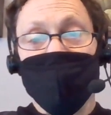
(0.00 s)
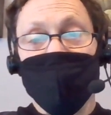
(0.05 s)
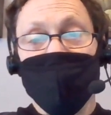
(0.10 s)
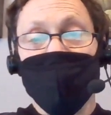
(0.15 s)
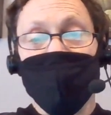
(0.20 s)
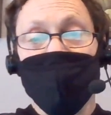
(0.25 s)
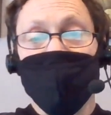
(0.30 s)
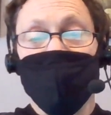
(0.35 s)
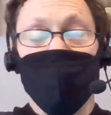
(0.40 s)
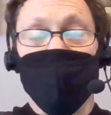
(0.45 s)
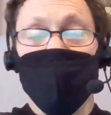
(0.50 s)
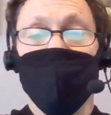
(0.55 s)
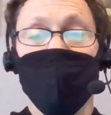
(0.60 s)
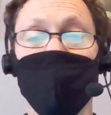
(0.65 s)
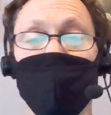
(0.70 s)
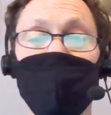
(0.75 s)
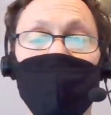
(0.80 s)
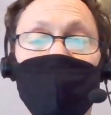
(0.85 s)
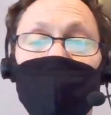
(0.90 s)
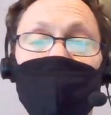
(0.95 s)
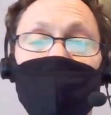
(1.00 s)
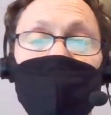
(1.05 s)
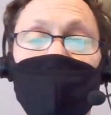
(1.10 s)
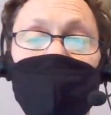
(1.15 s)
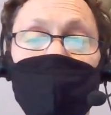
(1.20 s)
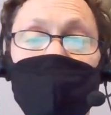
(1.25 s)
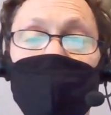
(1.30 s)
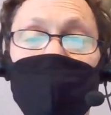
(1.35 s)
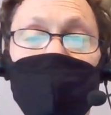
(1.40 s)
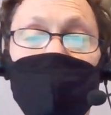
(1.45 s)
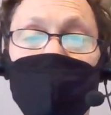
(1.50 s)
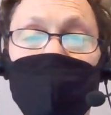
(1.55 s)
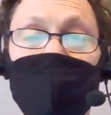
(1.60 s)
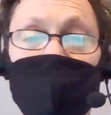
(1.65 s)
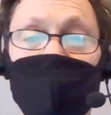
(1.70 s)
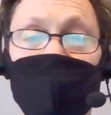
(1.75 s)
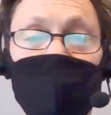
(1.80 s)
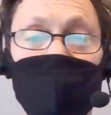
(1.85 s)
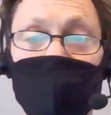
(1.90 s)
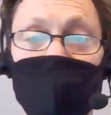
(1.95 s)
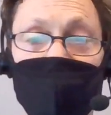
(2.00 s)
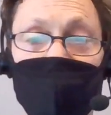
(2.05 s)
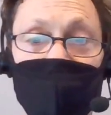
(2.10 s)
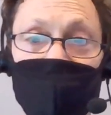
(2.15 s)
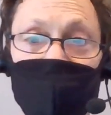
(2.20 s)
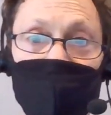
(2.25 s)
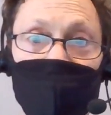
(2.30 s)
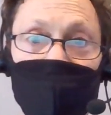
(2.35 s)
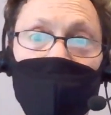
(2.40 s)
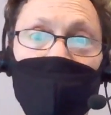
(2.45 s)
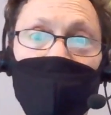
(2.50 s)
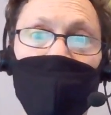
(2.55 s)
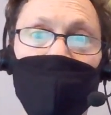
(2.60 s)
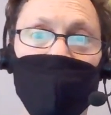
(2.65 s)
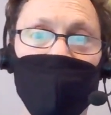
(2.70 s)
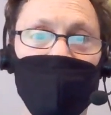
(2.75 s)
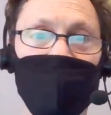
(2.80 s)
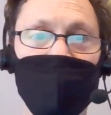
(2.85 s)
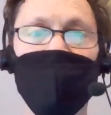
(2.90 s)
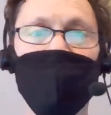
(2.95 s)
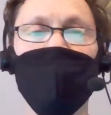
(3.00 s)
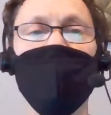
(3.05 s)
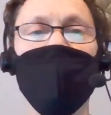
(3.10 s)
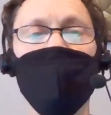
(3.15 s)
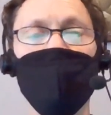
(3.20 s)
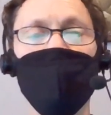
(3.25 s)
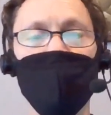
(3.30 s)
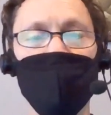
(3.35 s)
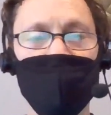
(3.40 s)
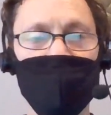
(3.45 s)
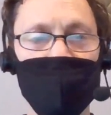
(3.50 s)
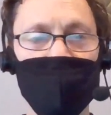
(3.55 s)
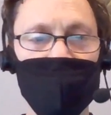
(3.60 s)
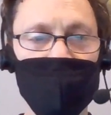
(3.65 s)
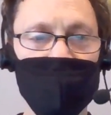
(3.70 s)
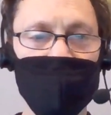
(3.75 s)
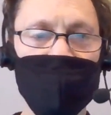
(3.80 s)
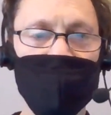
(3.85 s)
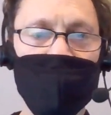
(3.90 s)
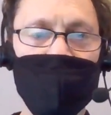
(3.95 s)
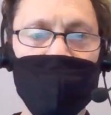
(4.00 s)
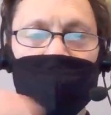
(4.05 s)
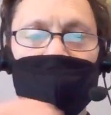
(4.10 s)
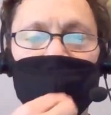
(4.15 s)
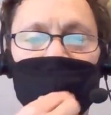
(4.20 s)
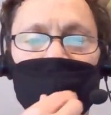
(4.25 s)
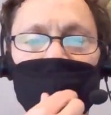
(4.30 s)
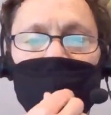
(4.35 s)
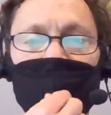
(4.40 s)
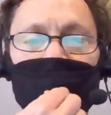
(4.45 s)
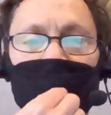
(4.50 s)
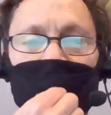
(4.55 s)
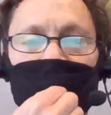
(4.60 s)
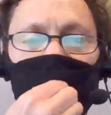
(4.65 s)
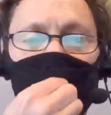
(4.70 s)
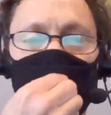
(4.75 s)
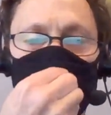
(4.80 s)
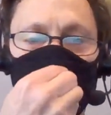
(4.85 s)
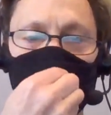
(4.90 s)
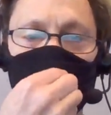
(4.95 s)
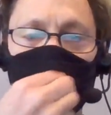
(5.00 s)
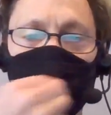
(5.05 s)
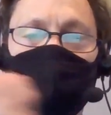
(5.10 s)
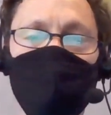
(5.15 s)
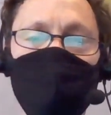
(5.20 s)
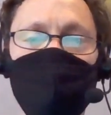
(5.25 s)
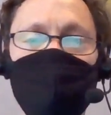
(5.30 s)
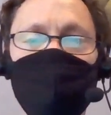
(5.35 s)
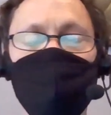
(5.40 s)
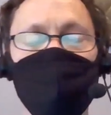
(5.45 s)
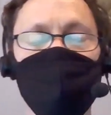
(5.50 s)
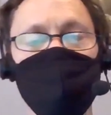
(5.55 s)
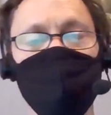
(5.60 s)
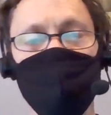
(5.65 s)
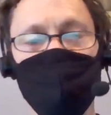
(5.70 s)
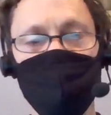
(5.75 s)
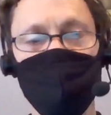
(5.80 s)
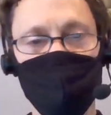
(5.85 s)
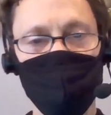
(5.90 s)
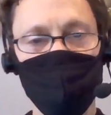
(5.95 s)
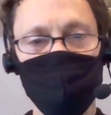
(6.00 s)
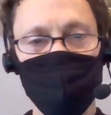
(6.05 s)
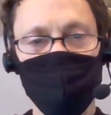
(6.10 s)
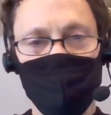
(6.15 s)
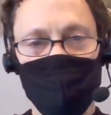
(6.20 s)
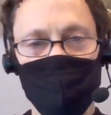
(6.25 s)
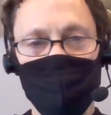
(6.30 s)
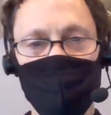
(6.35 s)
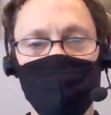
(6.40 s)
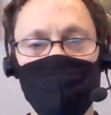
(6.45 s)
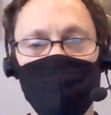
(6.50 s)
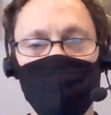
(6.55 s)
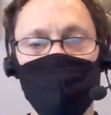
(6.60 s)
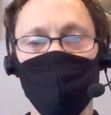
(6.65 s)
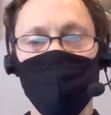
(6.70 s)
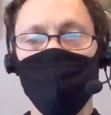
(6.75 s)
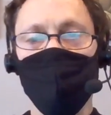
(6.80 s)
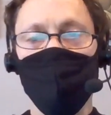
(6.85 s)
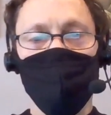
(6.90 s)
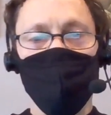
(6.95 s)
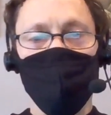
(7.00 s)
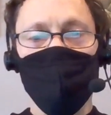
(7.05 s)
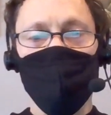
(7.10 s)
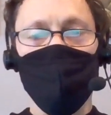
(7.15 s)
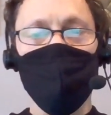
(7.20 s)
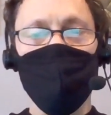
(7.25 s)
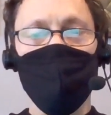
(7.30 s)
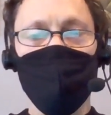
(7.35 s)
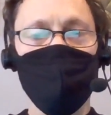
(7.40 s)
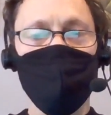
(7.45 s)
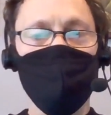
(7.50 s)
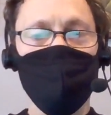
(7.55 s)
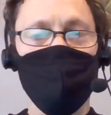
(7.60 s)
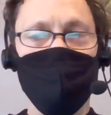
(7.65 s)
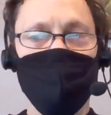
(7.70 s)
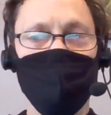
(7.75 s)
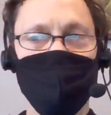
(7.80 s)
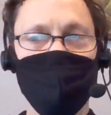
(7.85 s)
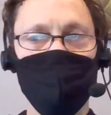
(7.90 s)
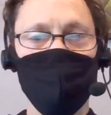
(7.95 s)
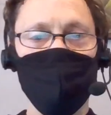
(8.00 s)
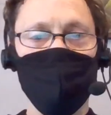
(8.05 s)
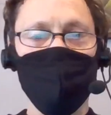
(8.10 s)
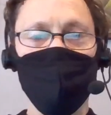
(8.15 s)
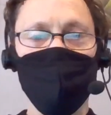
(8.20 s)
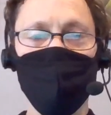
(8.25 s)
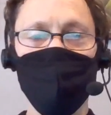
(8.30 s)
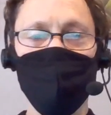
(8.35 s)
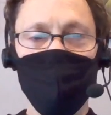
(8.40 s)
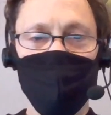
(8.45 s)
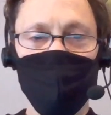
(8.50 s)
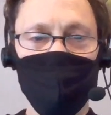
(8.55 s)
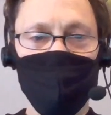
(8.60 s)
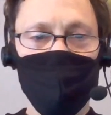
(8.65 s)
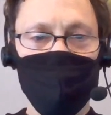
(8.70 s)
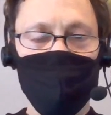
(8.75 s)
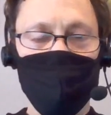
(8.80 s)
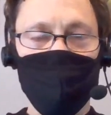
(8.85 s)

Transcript: that would be very easy contextualization or obvious contextualization. The changes in European society, whatever that would be,